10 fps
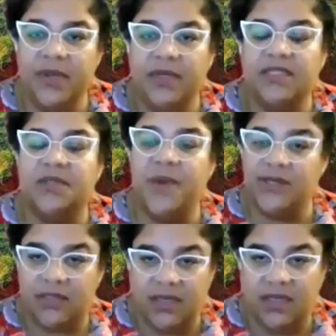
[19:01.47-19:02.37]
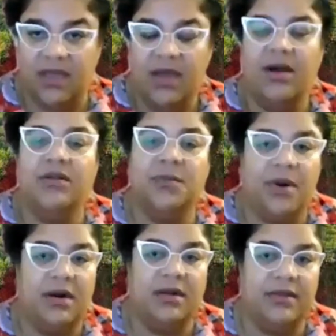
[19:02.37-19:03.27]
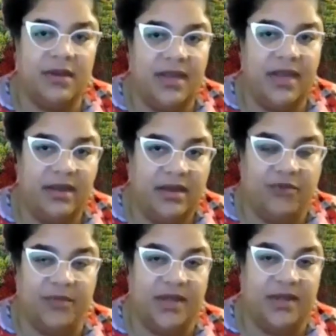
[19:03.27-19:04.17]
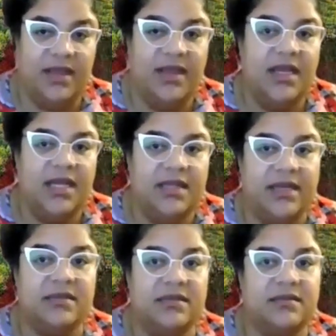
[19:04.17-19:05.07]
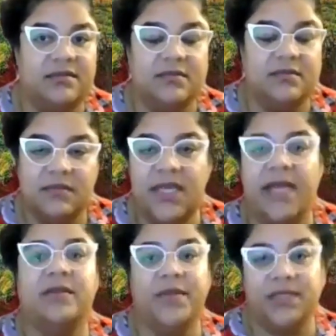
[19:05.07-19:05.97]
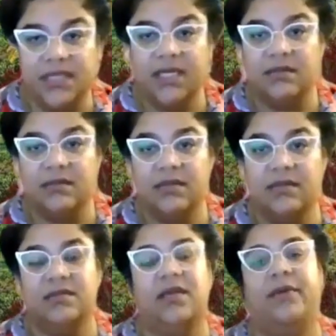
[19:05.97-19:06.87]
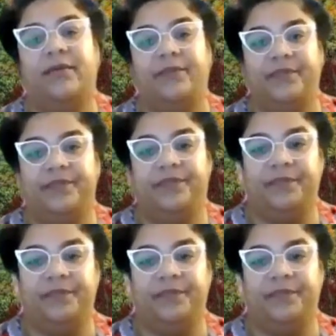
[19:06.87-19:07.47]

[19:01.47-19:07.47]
commitment, especially on the part of the Canadian government, that is yet to be seen. So